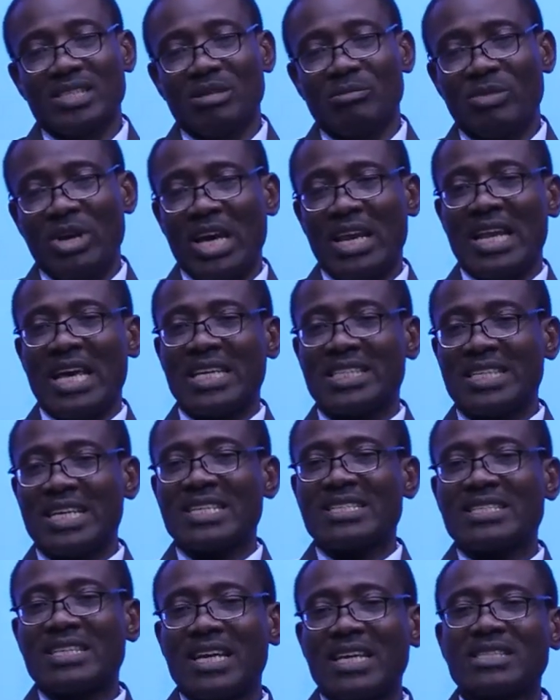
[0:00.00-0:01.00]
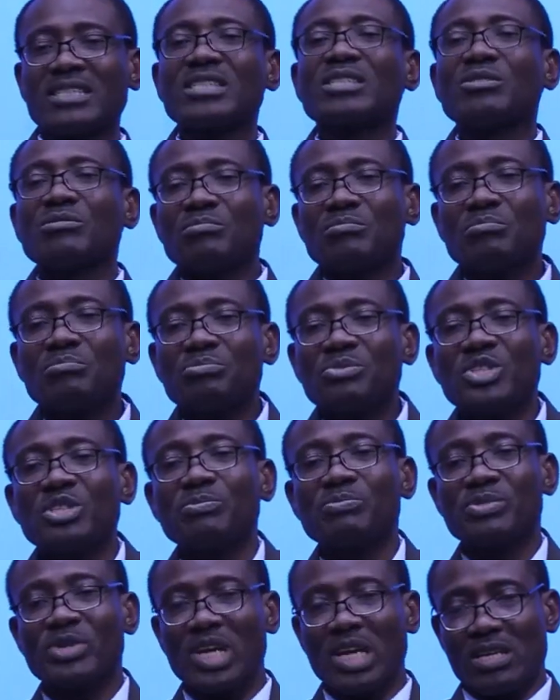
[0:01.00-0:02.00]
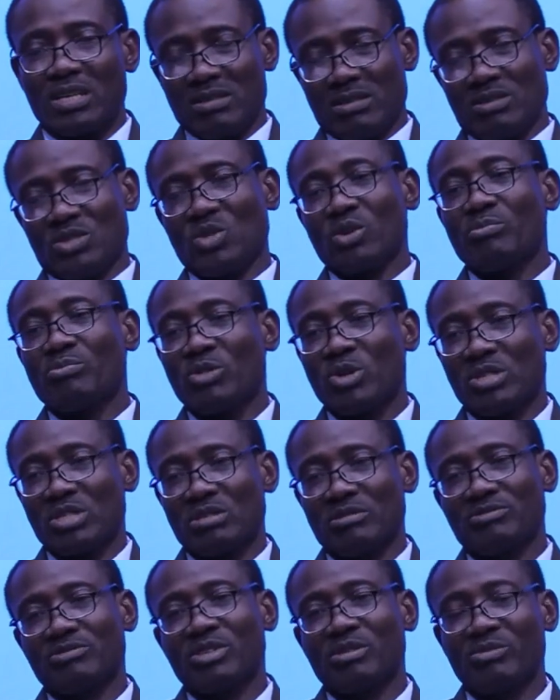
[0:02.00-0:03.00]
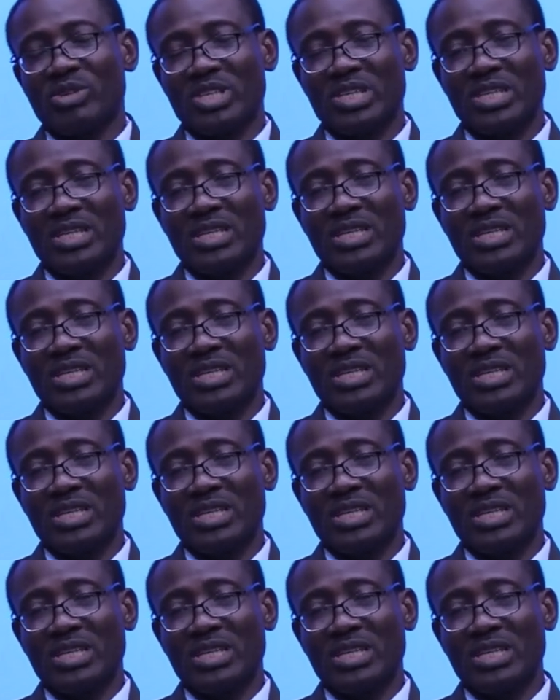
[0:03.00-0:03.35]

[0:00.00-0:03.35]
But Elijah said, Prepare some portion for me.